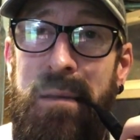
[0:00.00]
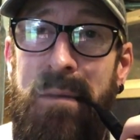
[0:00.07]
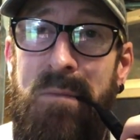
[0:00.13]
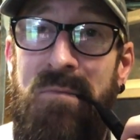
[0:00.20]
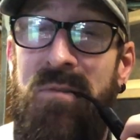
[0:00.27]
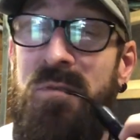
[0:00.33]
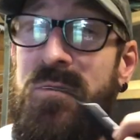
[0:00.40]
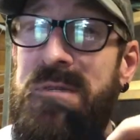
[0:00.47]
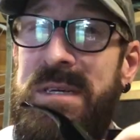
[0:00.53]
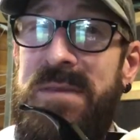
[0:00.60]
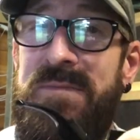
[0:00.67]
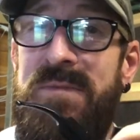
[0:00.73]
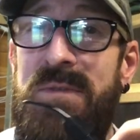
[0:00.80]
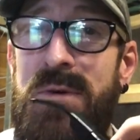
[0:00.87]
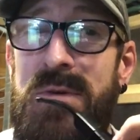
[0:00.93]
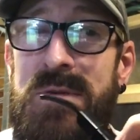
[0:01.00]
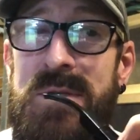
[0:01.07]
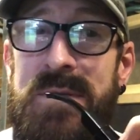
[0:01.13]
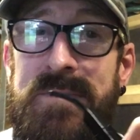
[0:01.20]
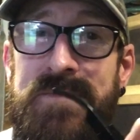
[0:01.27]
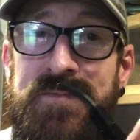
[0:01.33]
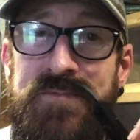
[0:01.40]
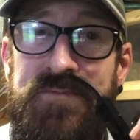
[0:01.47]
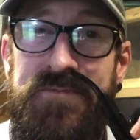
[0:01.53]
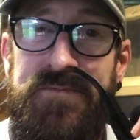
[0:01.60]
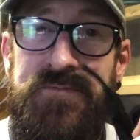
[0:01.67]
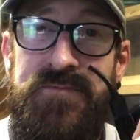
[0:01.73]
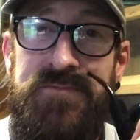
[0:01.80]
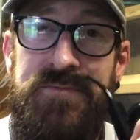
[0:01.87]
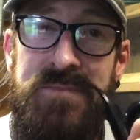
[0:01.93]
14 foot,
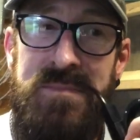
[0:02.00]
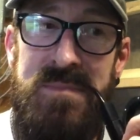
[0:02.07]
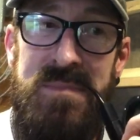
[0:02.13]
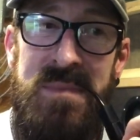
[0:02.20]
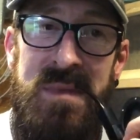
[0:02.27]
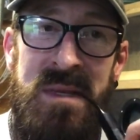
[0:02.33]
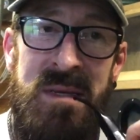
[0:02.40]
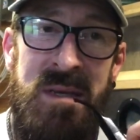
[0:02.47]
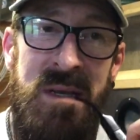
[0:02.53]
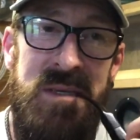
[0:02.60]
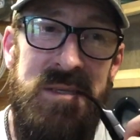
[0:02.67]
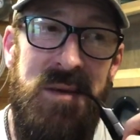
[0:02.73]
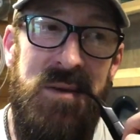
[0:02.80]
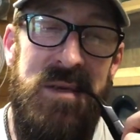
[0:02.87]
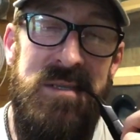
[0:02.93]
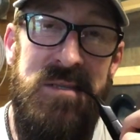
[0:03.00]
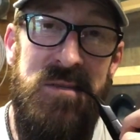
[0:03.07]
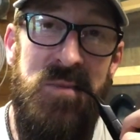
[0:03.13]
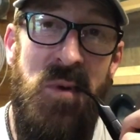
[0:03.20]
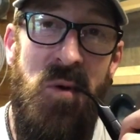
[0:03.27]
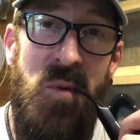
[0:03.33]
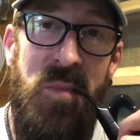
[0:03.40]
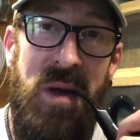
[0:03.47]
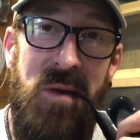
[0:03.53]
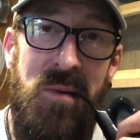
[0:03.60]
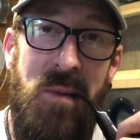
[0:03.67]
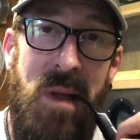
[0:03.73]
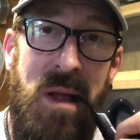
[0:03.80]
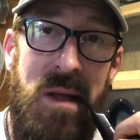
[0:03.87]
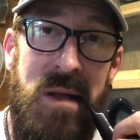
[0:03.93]
so it is a small boat.
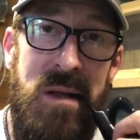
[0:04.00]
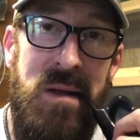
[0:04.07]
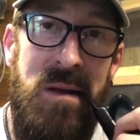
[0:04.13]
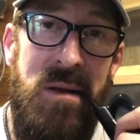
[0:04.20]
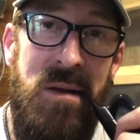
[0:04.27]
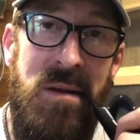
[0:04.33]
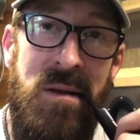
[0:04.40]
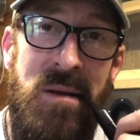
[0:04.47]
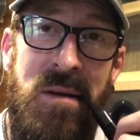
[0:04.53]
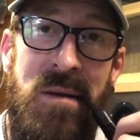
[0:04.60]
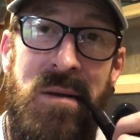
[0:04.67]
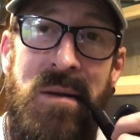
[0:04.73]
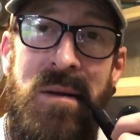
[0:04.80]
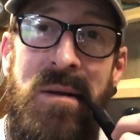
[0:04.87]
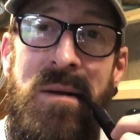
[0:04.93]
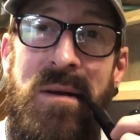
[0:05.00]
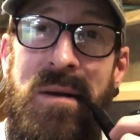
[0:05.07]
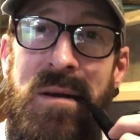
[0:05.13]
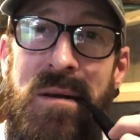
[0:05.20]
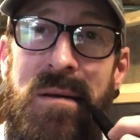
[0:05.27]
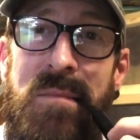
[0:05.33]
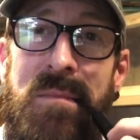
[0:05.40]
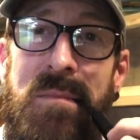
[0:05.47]
I